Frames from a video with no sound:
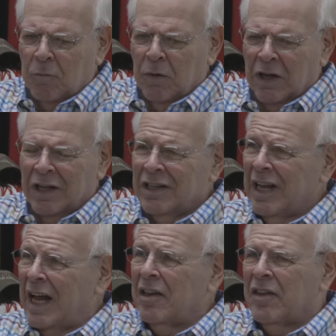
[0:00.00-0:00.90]
Well, a
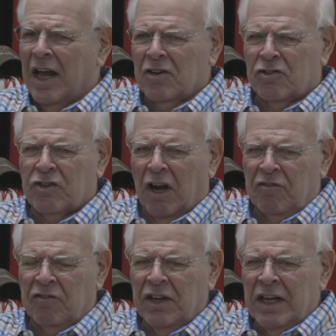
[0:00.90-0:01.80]
lot of that
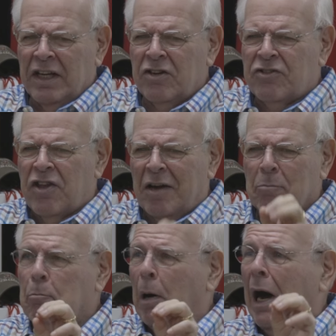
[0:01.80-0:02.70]
stuff is
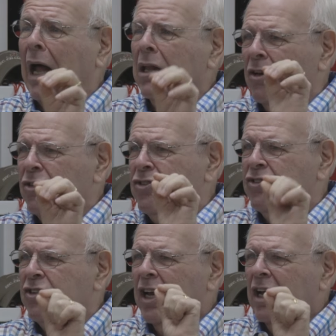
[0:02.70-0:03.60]
then
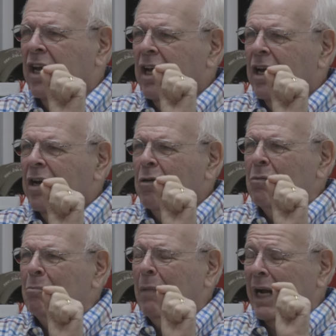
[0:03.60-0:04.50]
polished
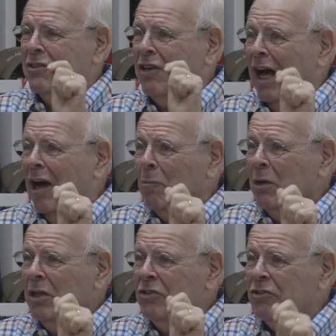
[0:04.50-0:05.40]
by Tom
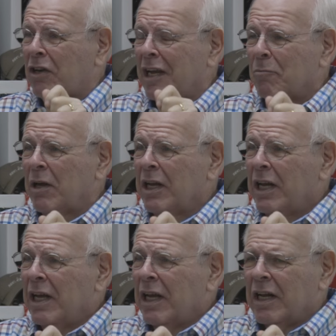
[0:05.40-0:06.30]
Stipe.
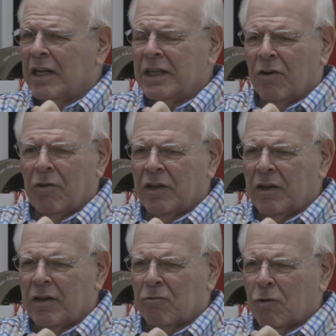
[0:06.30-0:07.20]
You know,
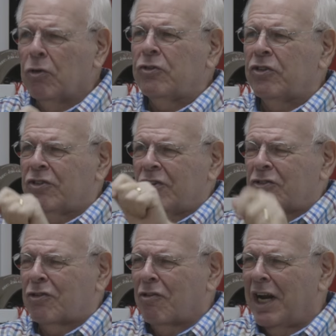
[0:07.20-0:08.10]
the roses in
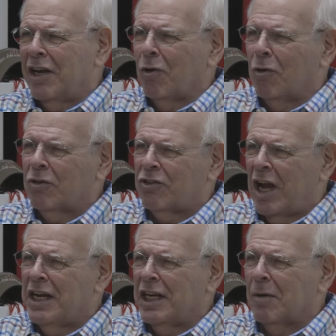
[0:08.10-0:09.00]
this grand old
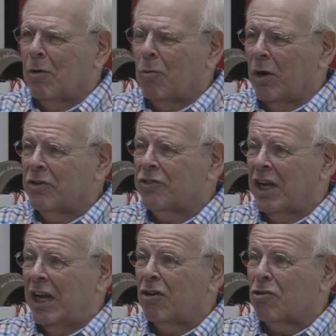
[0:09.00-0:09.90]
stadium are once
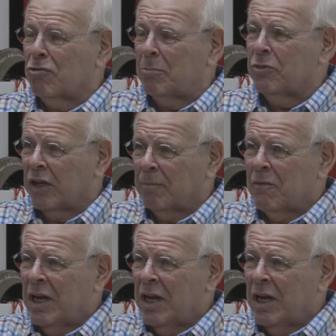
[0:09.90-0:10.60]
again crimson.